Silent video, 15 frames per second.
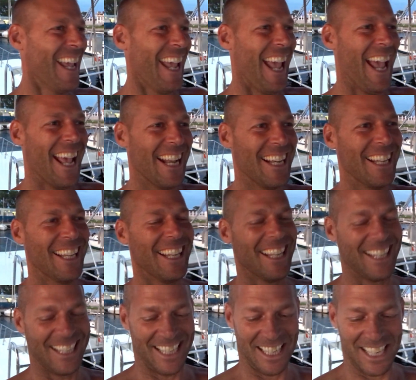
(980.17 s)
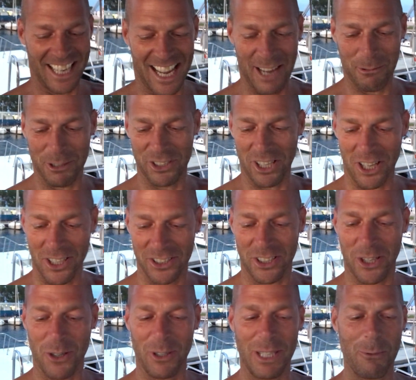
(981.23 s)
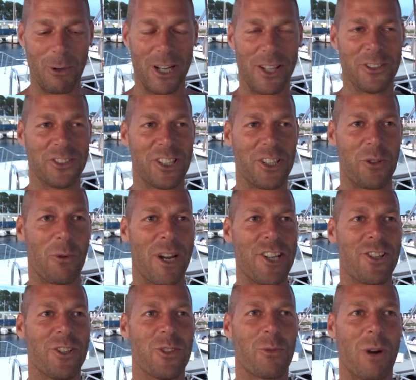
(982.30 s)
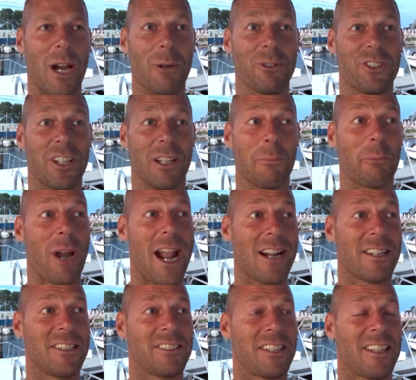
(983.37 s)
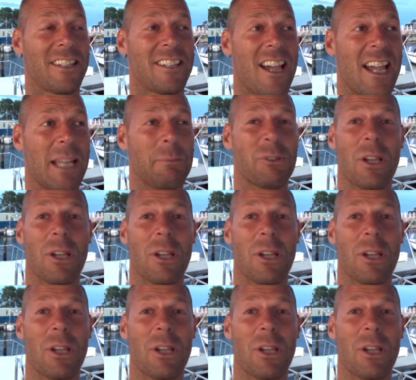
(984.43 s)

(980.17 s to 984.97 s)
And I was also in one of those situations where I was still in practice at the time,